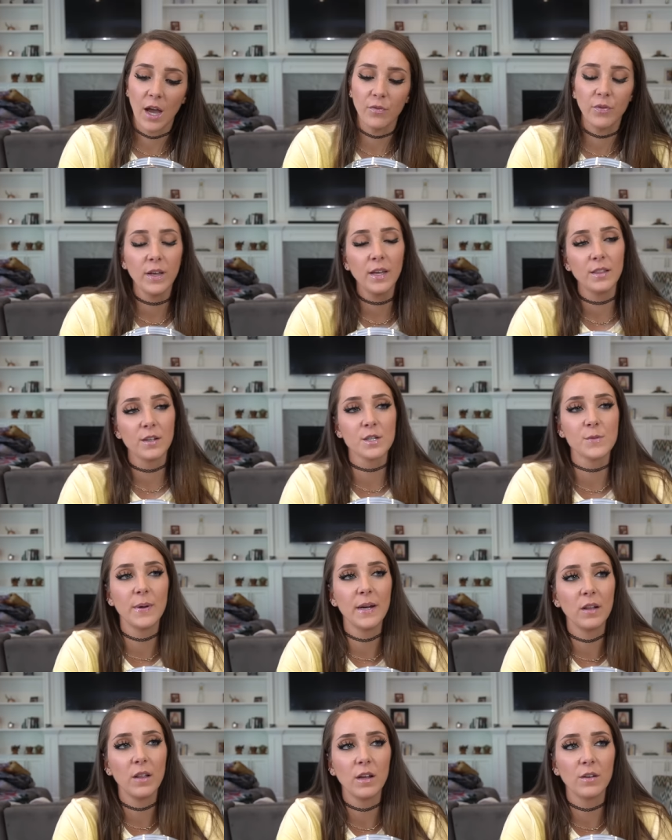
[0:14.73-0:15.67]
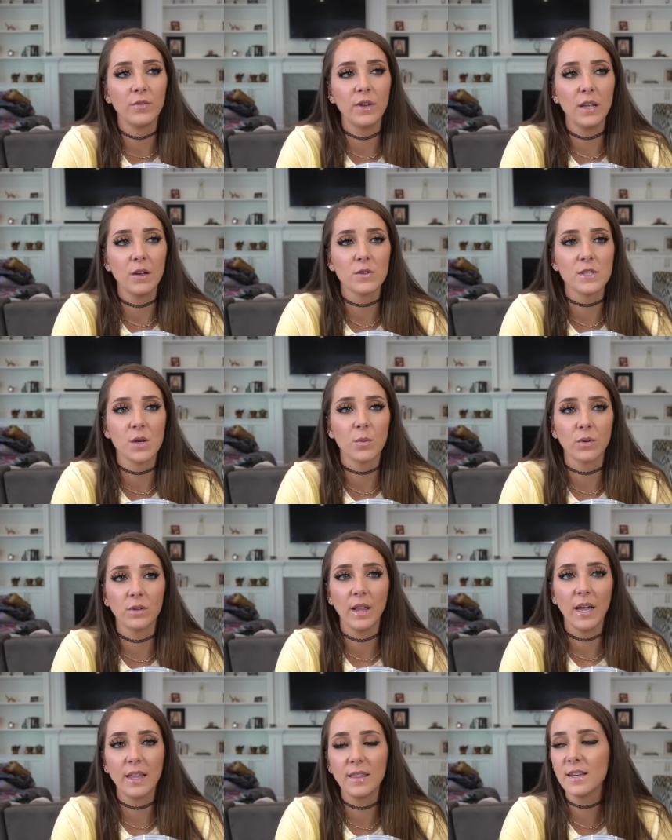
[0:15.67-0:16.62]
I feel like there's been a lot of videos that were
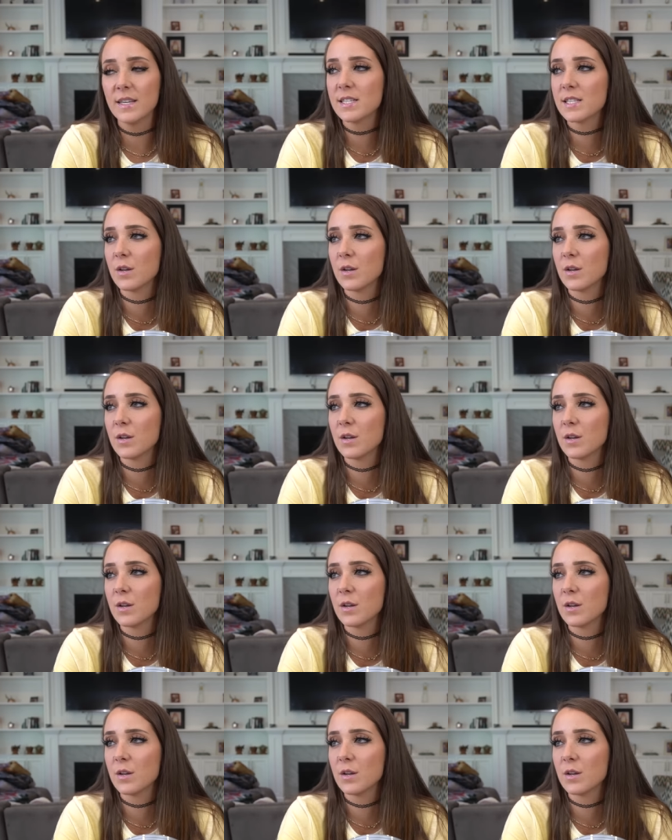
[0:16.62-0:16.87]
like this.